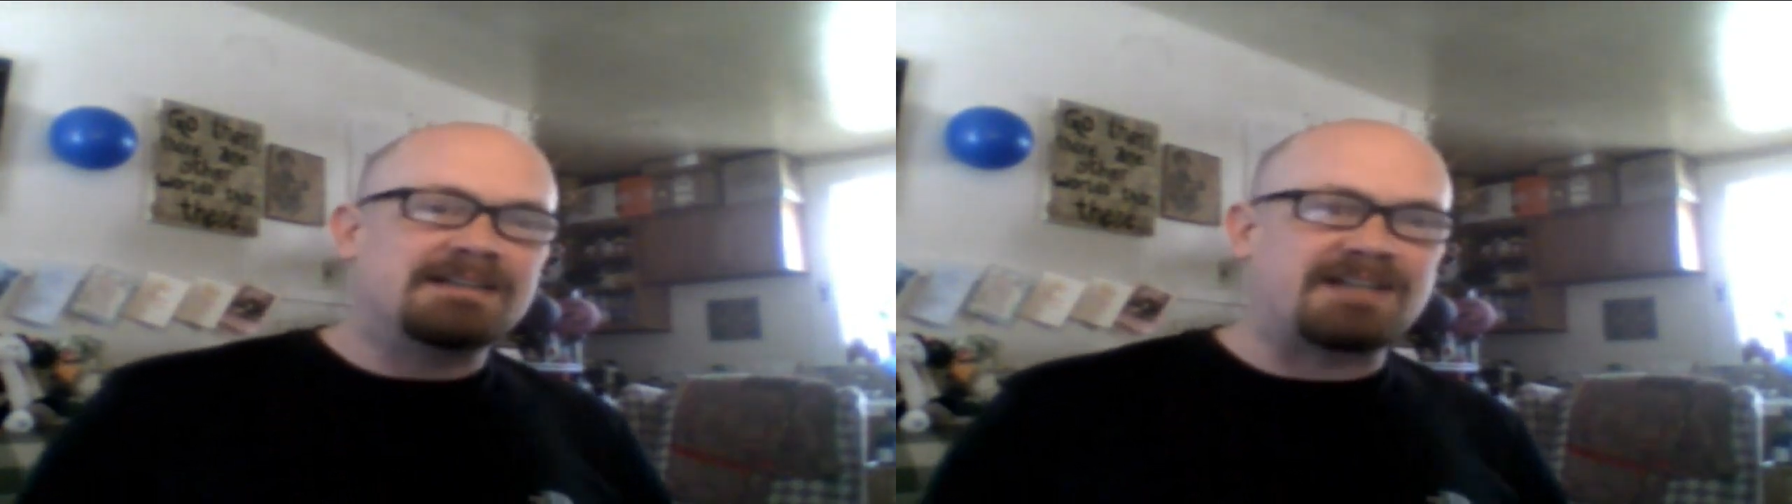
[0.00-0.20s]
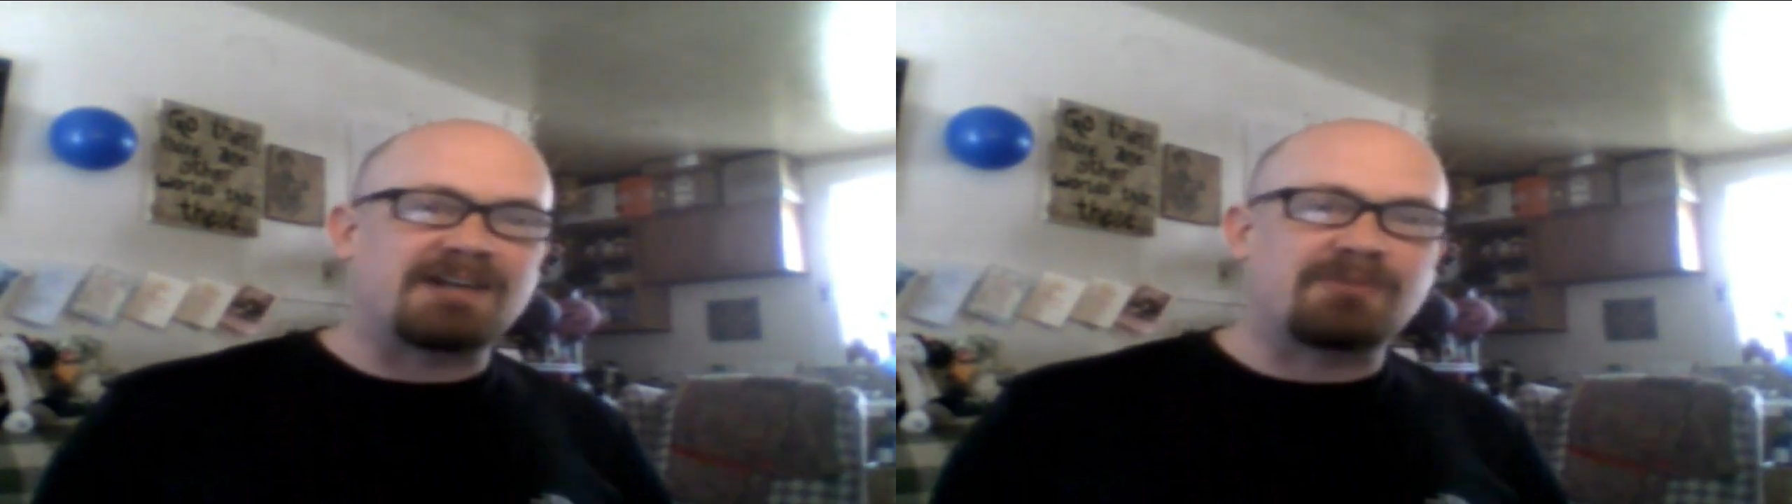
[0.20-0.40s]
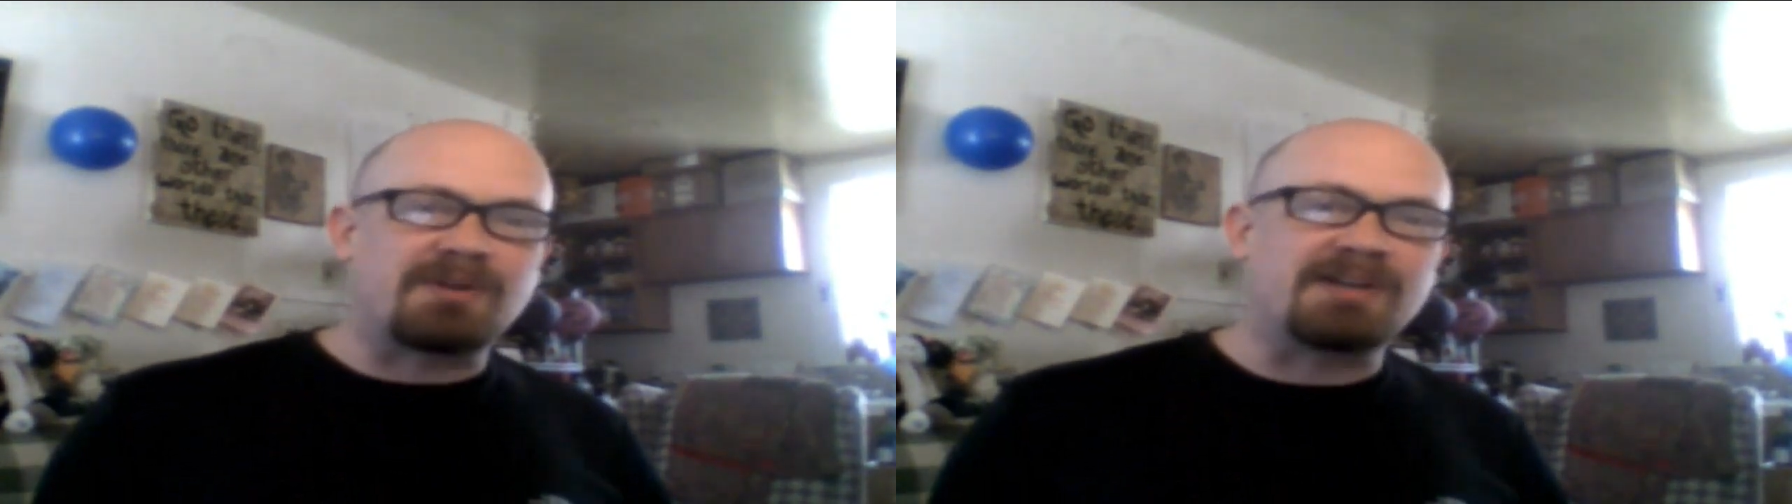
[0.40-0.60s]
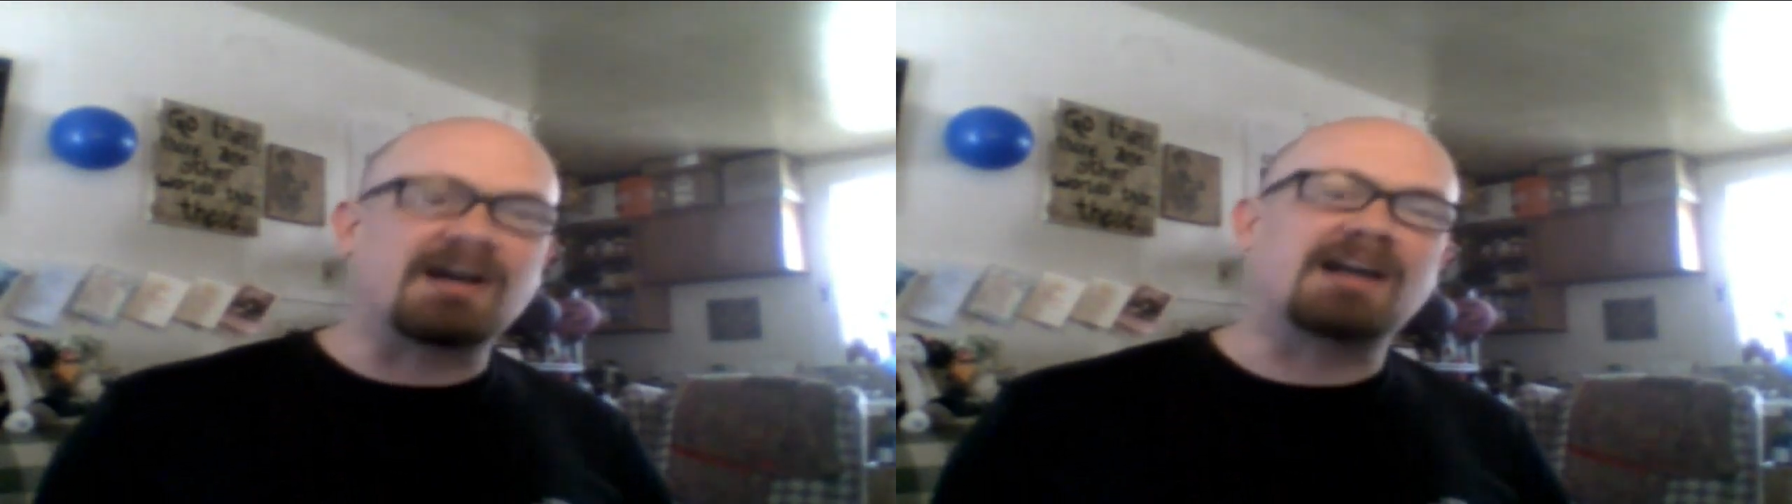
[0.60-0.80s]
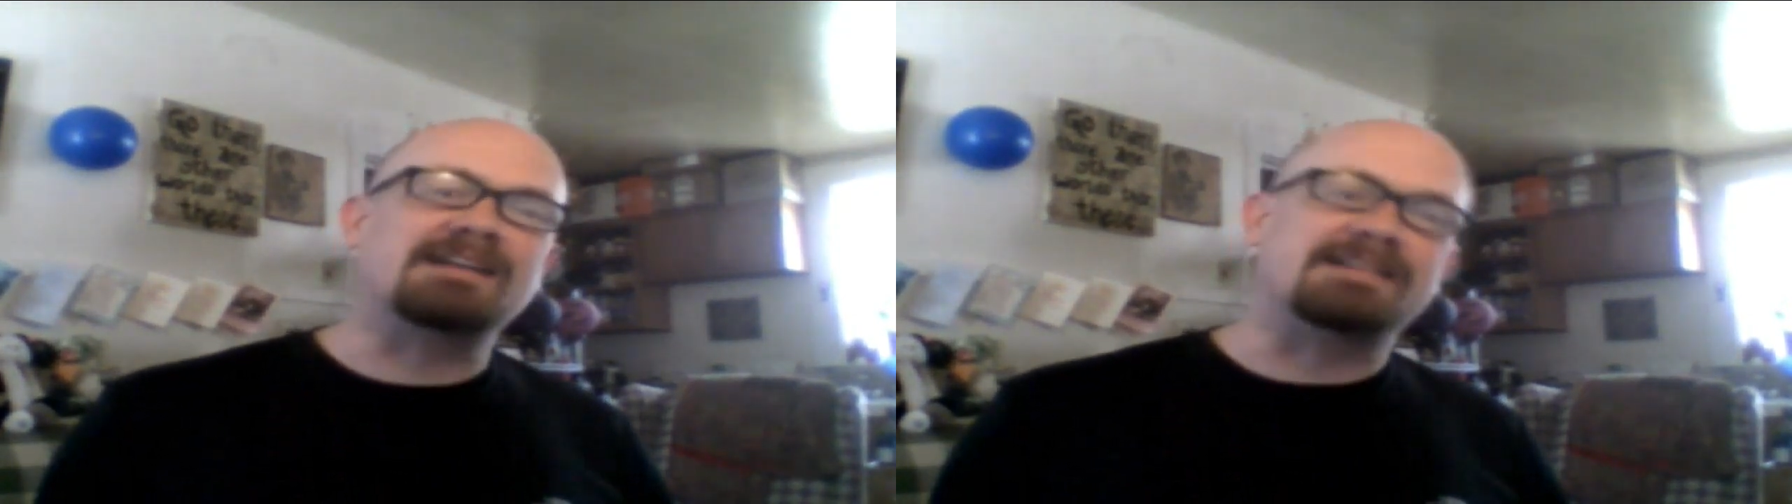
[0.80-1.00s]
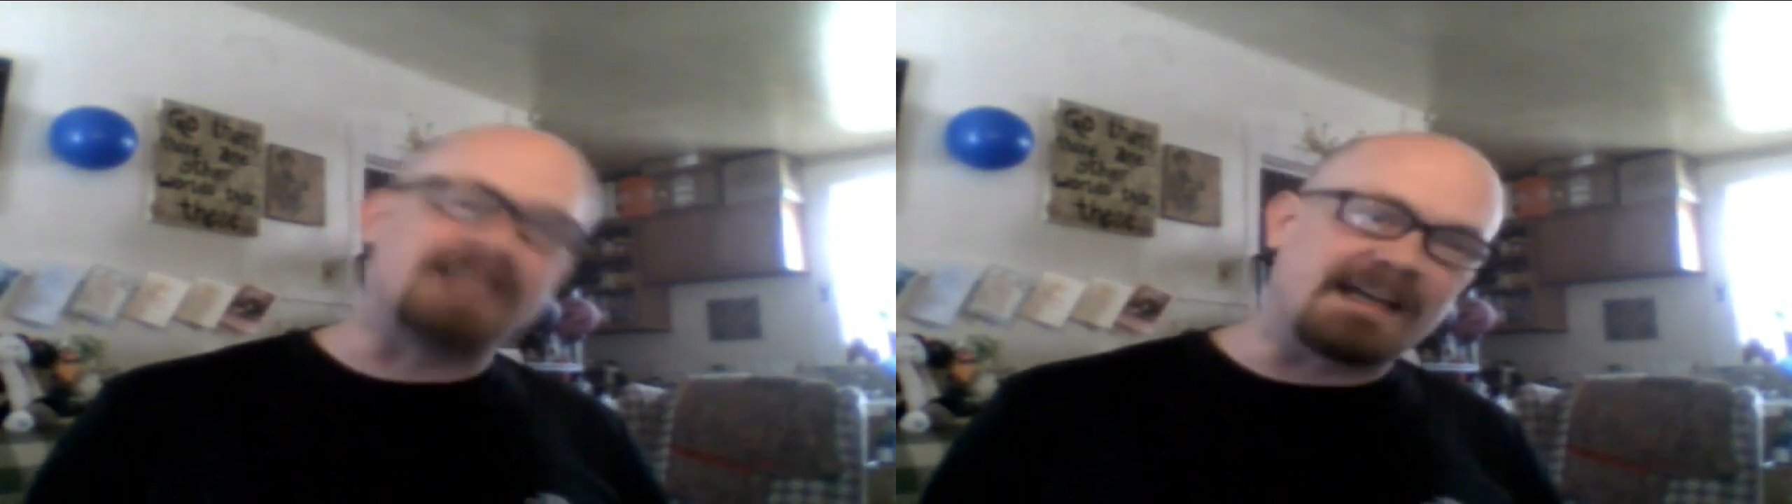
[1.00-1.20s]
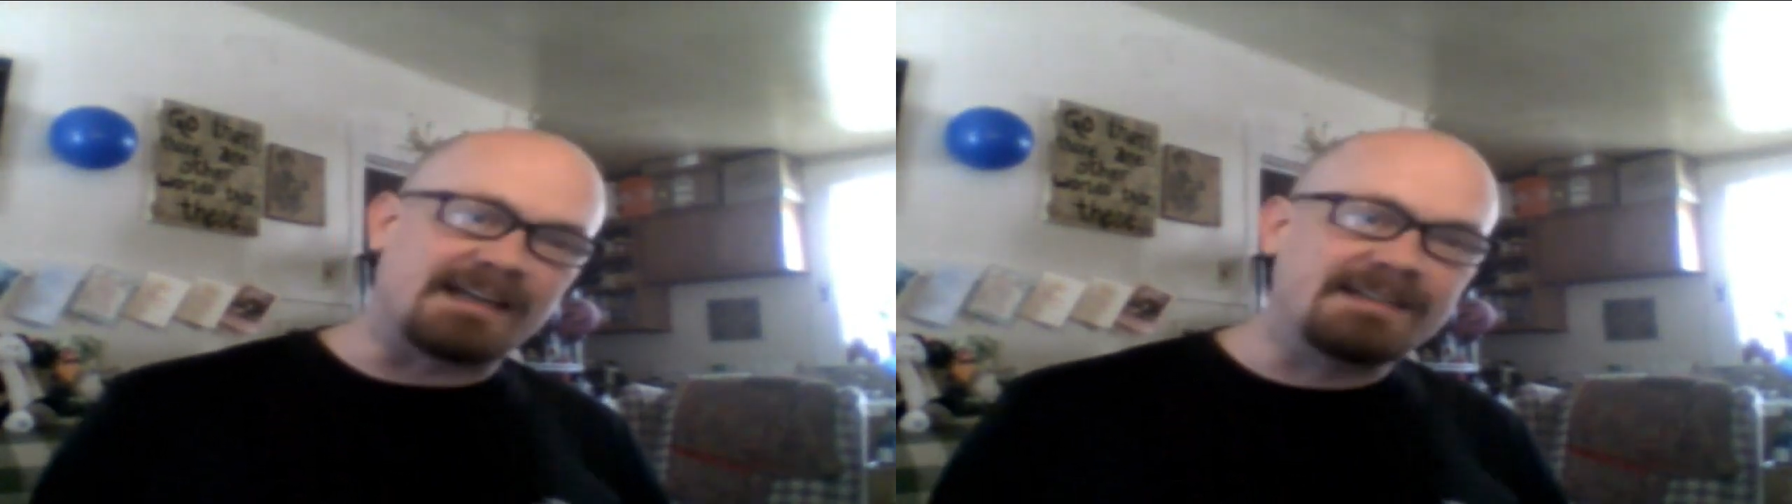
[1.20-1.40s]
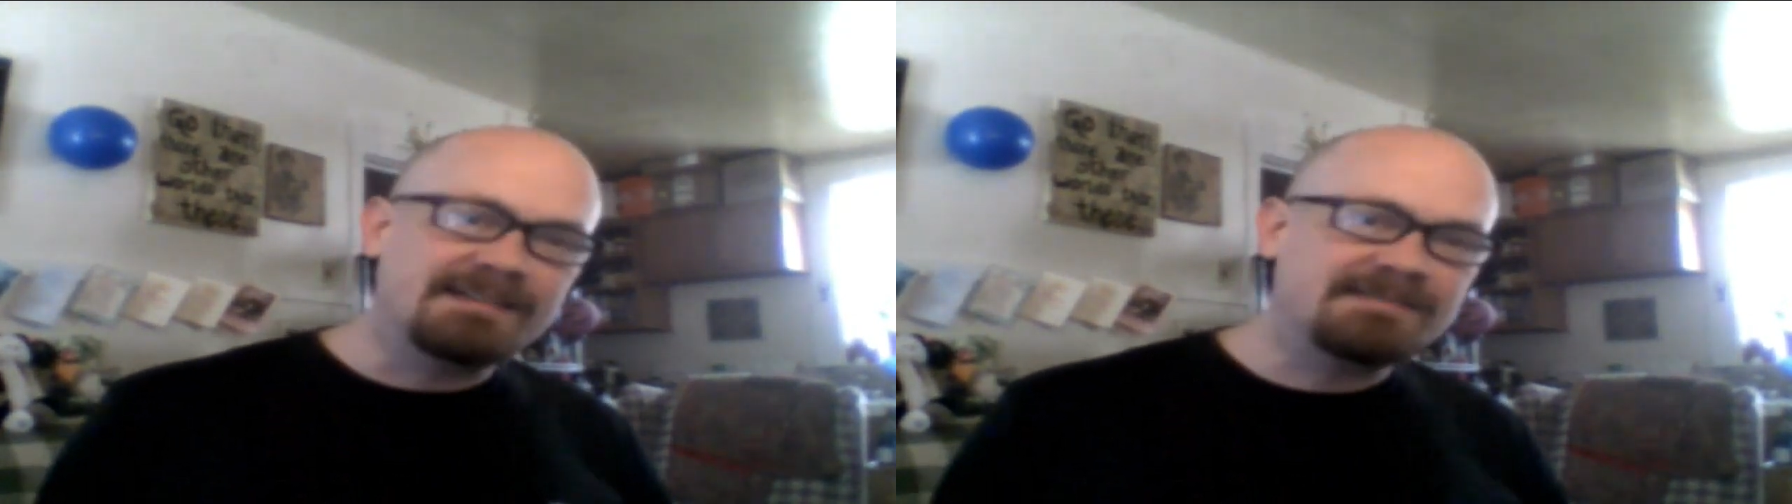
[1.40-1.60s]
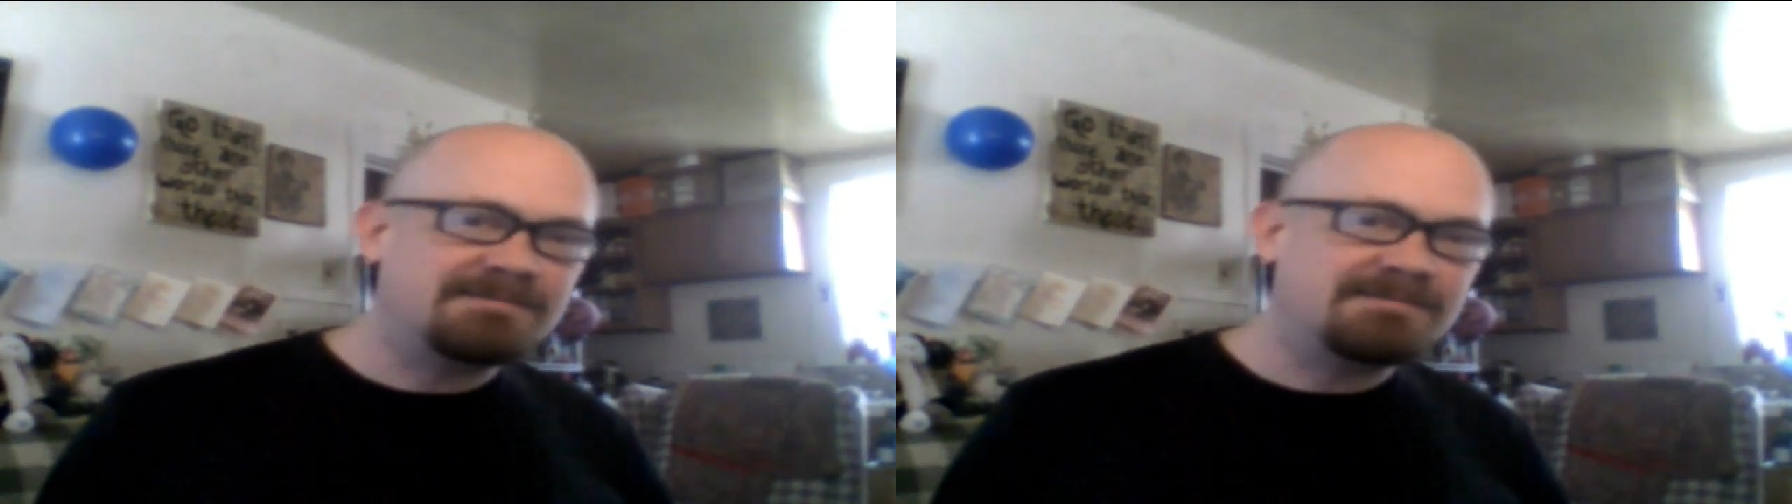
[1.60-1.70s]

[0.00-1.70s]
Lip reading: generally not dead